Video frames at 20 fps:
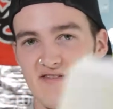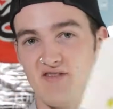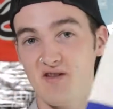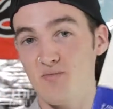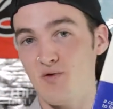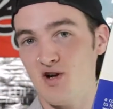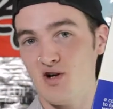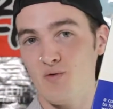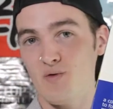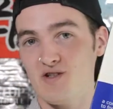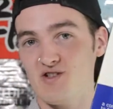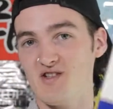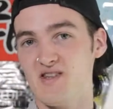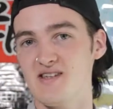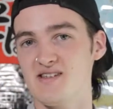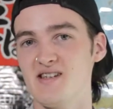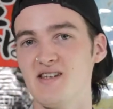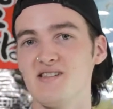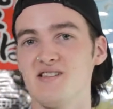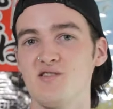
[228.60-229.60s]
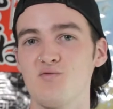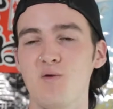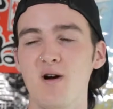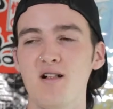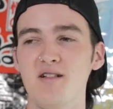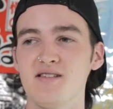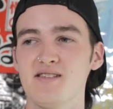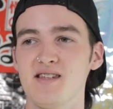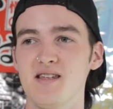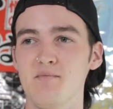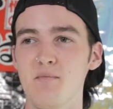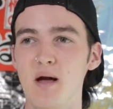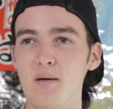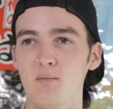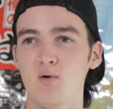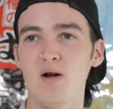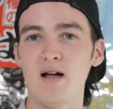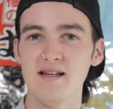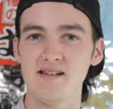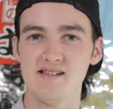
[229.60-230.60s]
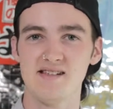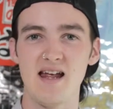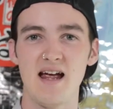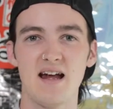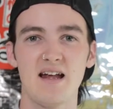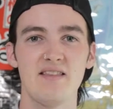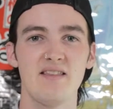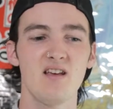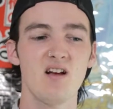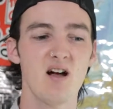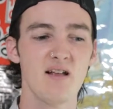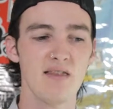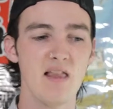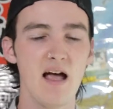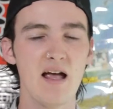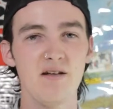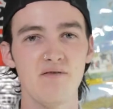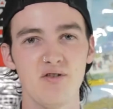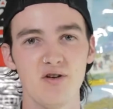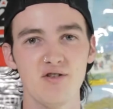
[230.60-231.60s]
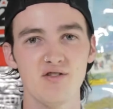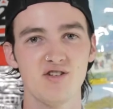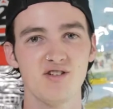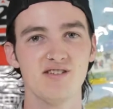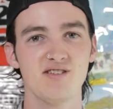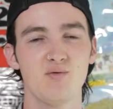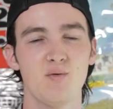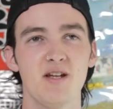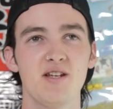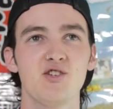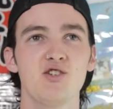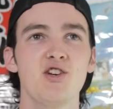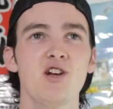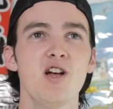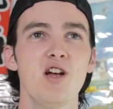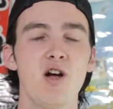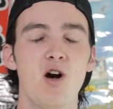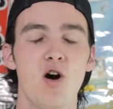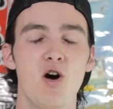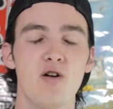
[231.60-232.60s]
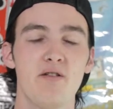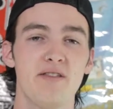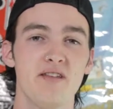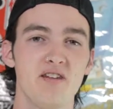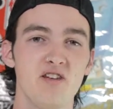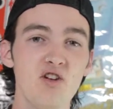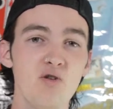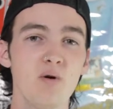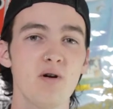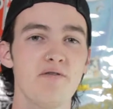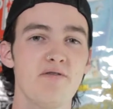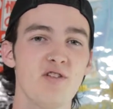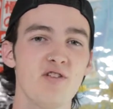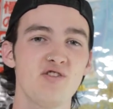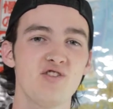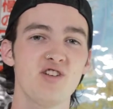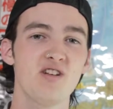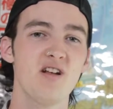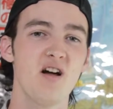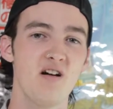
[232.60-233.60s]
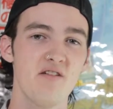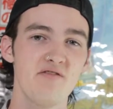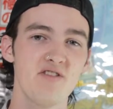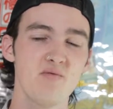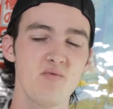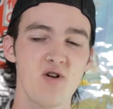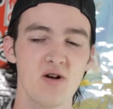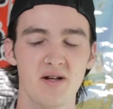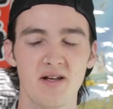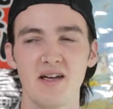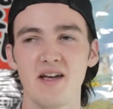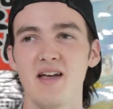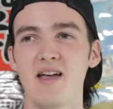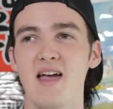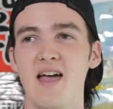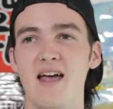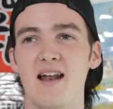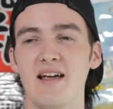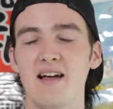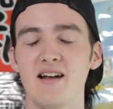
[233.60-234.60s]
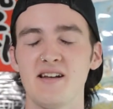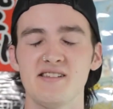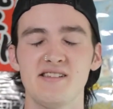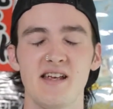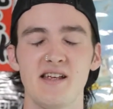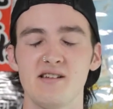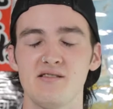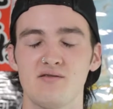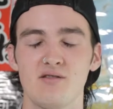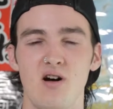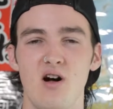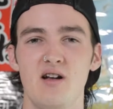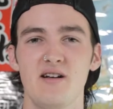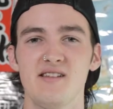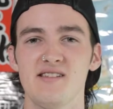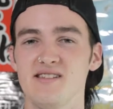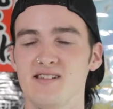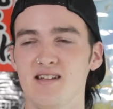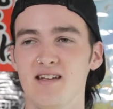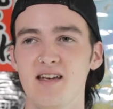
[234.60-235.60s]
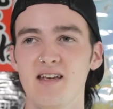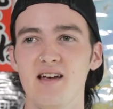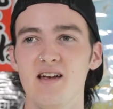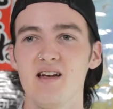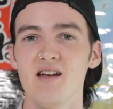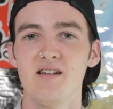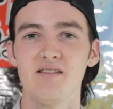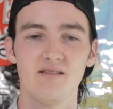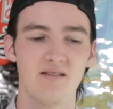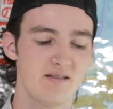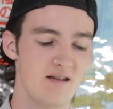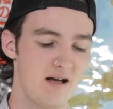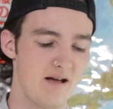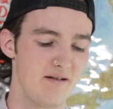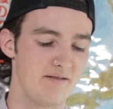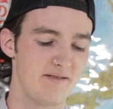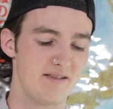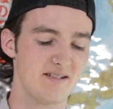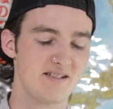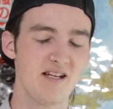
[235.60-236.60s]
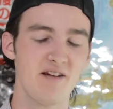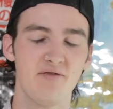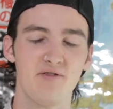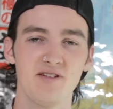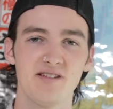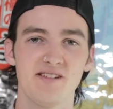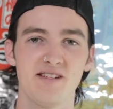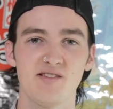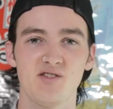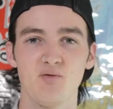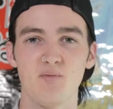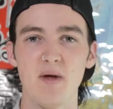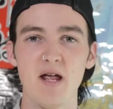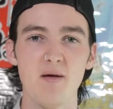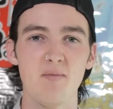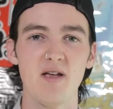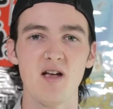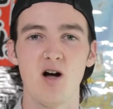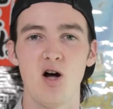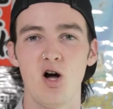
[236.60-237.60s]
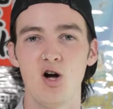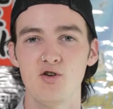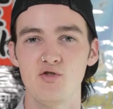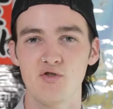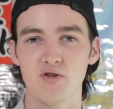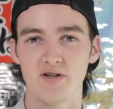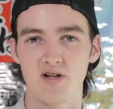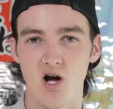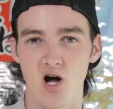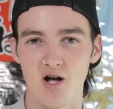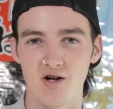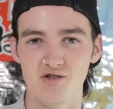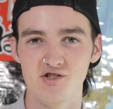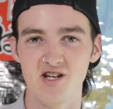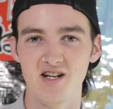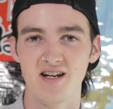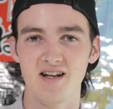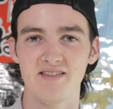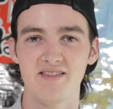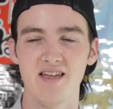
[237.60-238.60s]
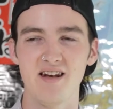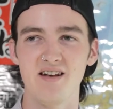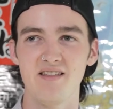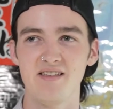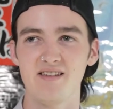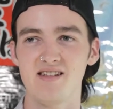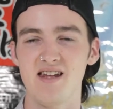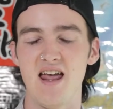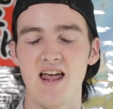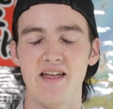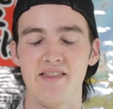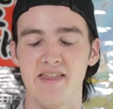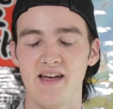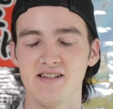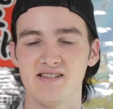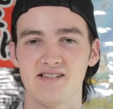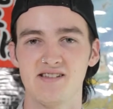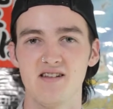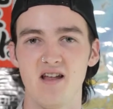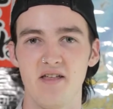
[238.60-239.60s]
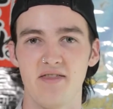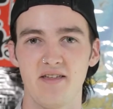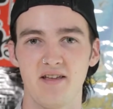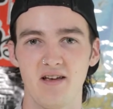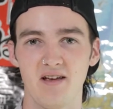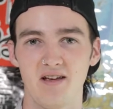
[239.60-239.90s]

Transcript: the book, which this is, as well as the memorized deck and the online versions, which are the newer version of the book. And I gotta say, honestly, the differences are maybe 100 kanji, and at the end of the day, that's nothing in